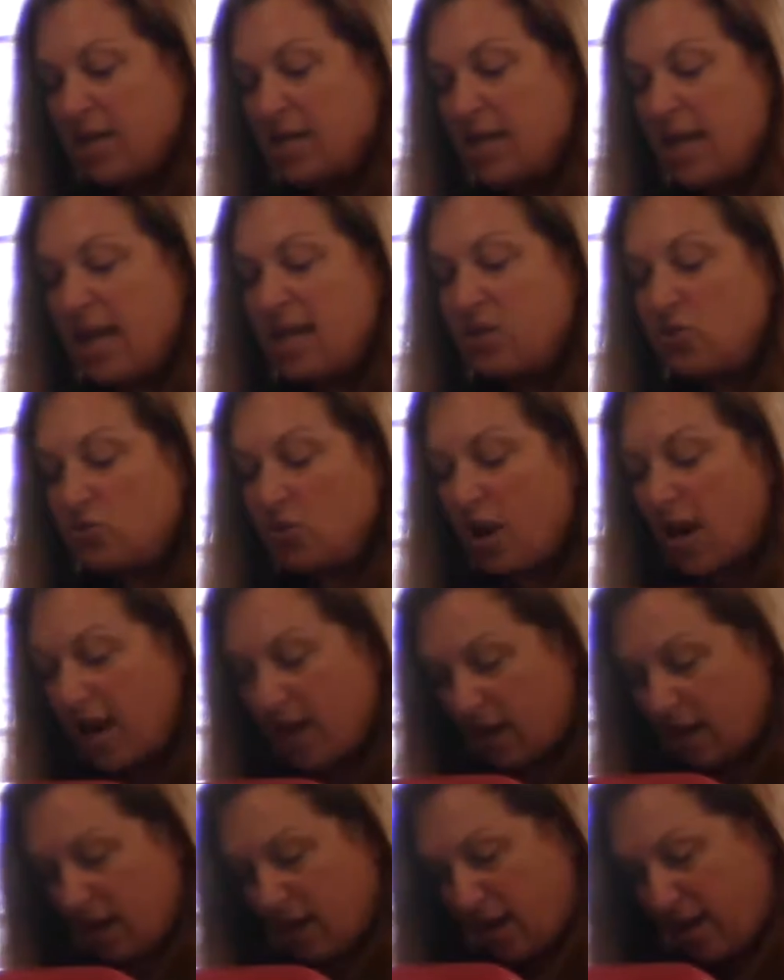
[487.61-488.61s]
That's
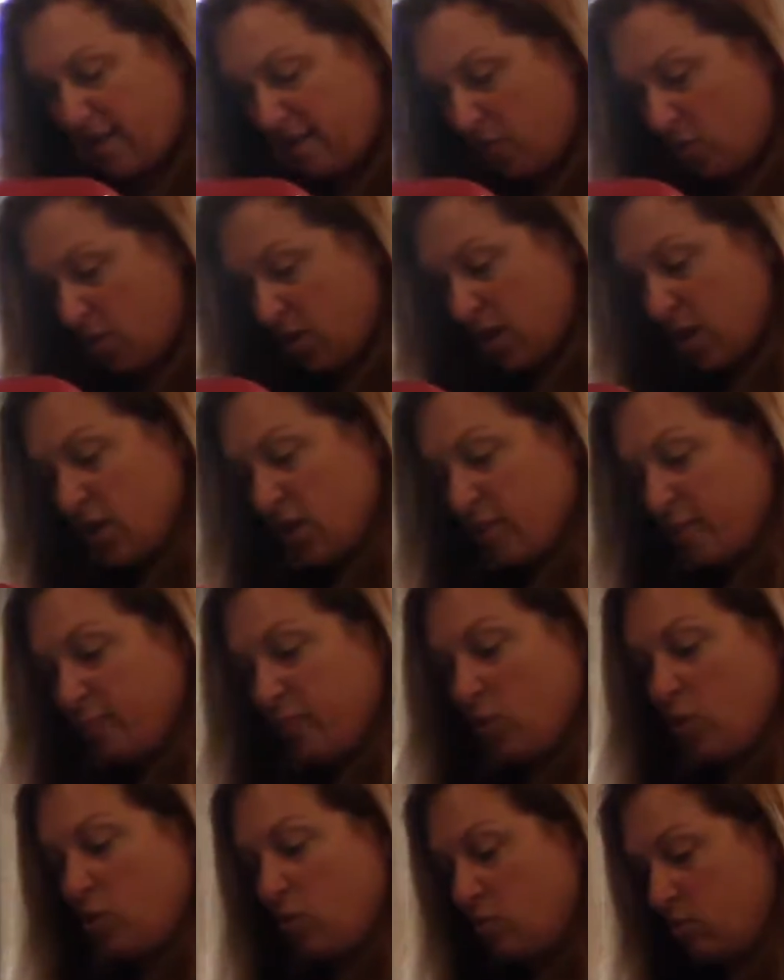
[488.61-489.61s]
right. Everyone in the
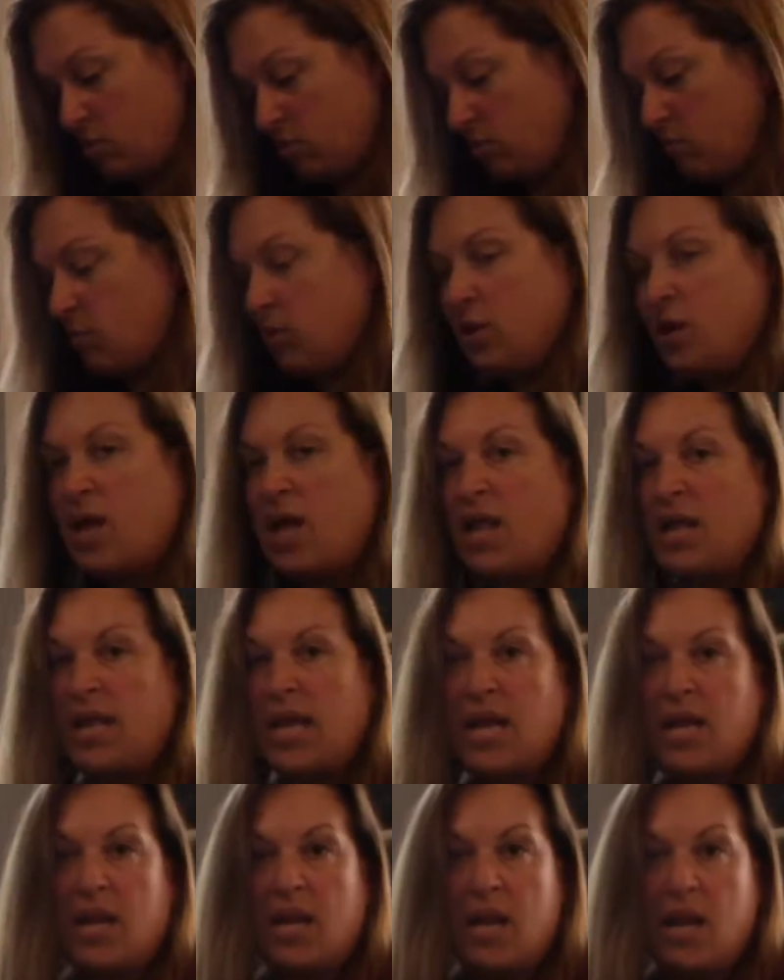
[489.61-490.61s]
pool. We're not
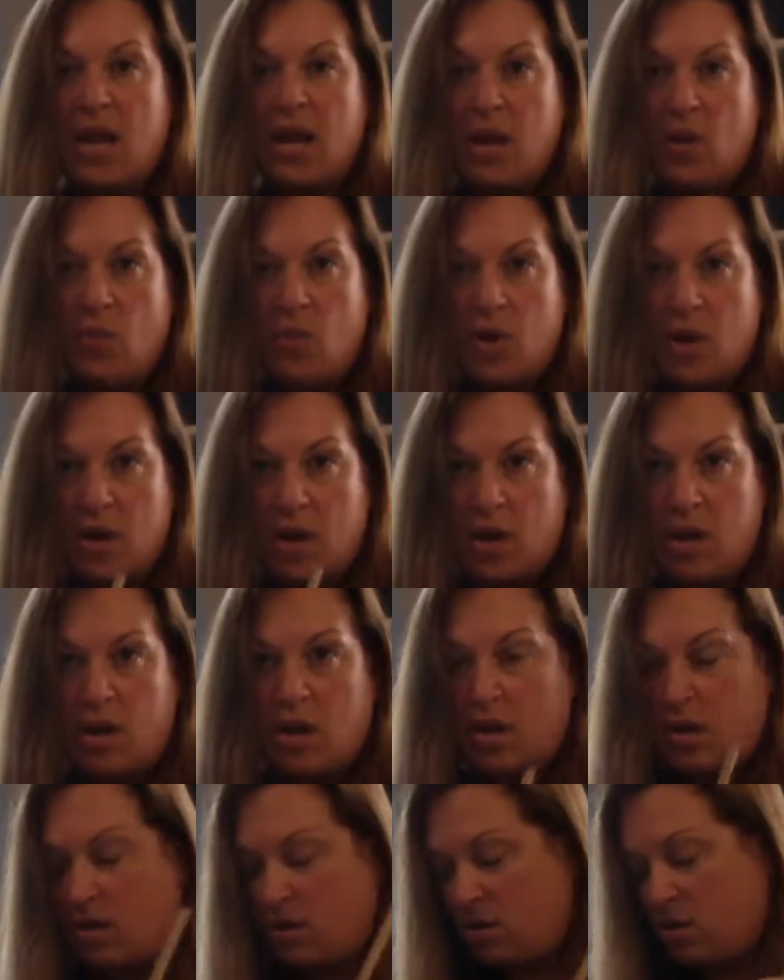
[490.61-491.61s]
letting anyone
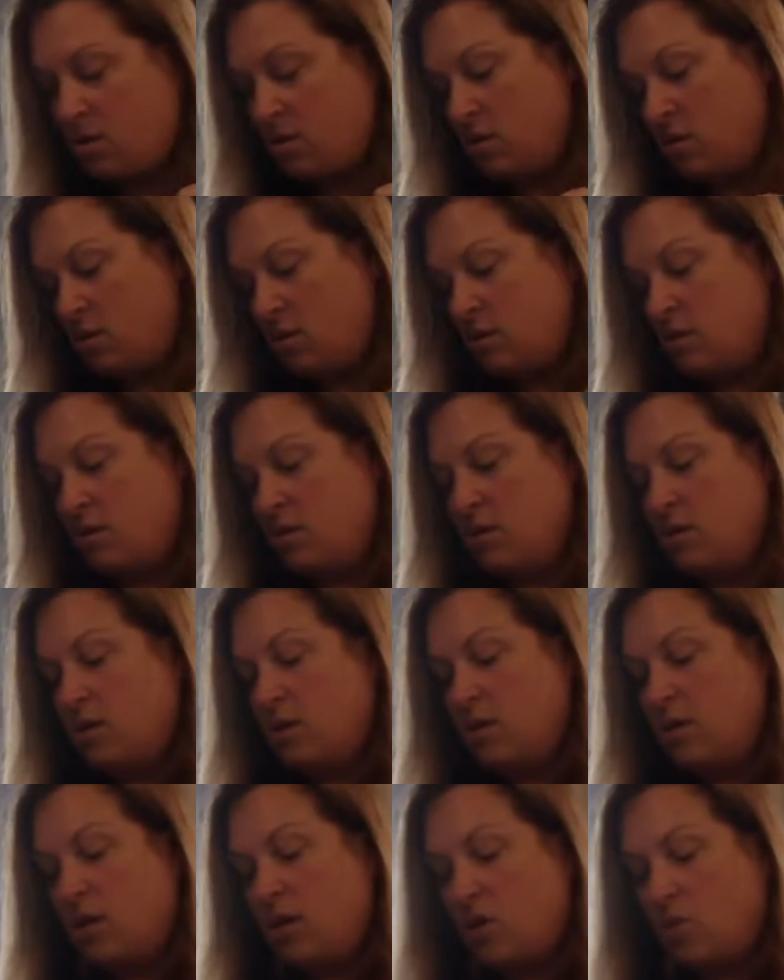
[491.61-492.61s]

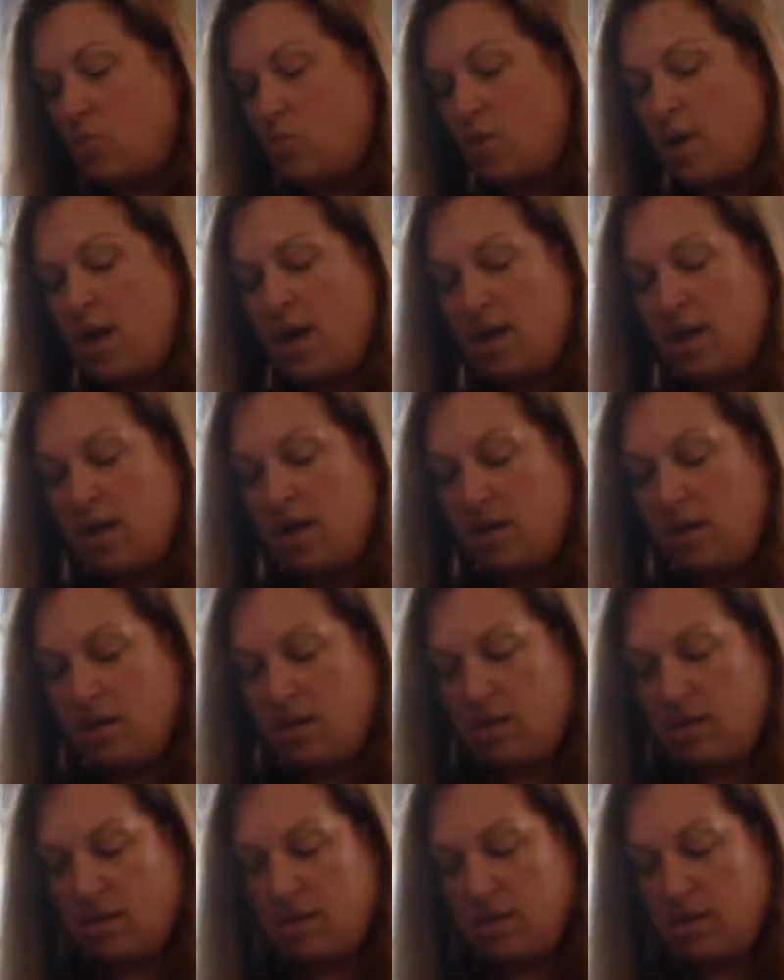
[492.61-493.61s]
get away.
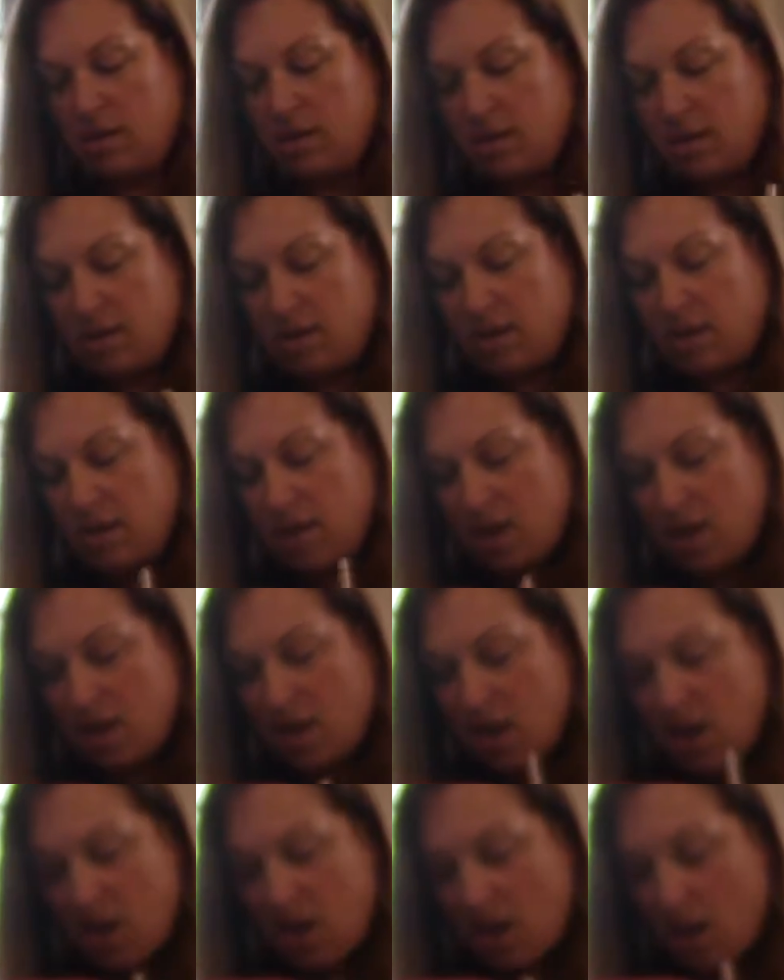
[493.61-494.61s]

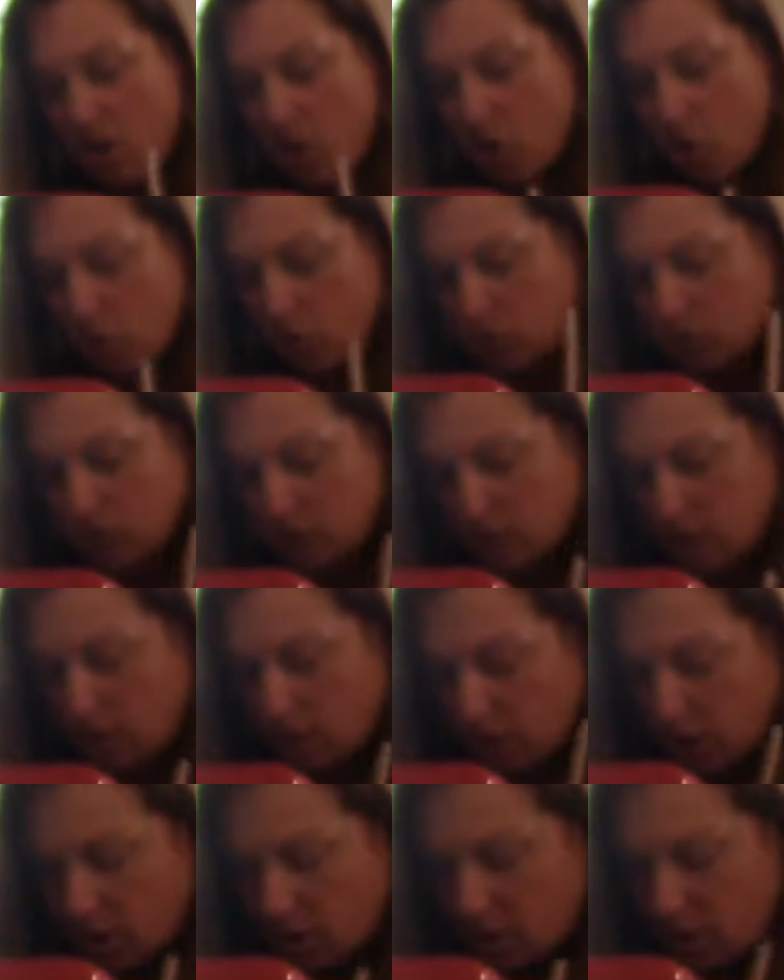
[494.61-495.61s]
No,
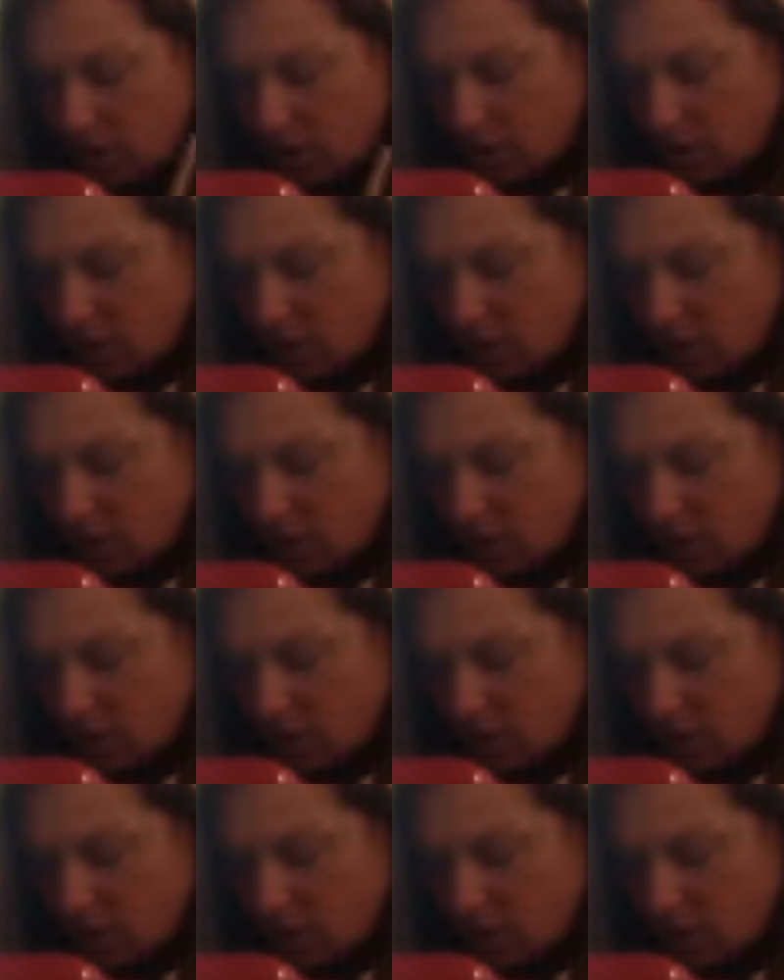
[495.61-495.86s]
sir.